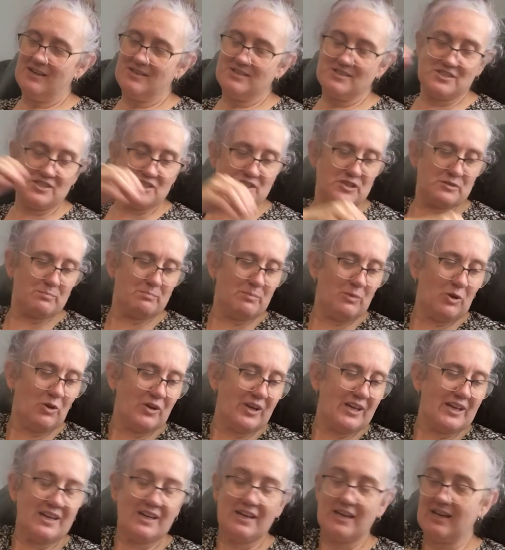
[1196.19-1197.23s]

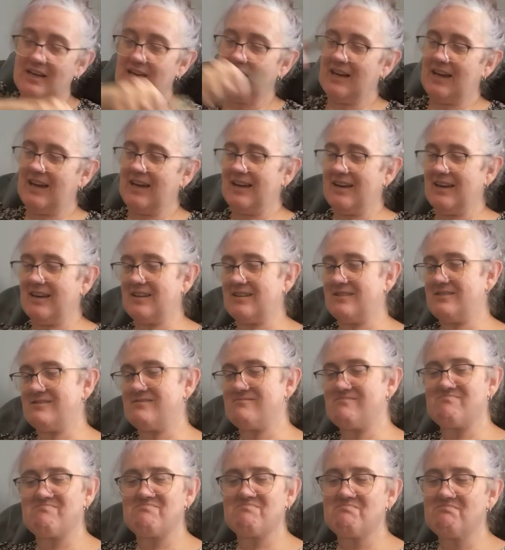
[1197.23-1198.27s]
smocking
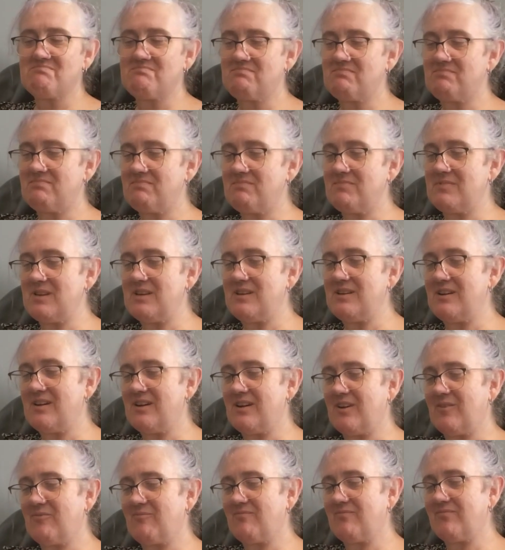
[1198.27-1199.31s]
and, you know,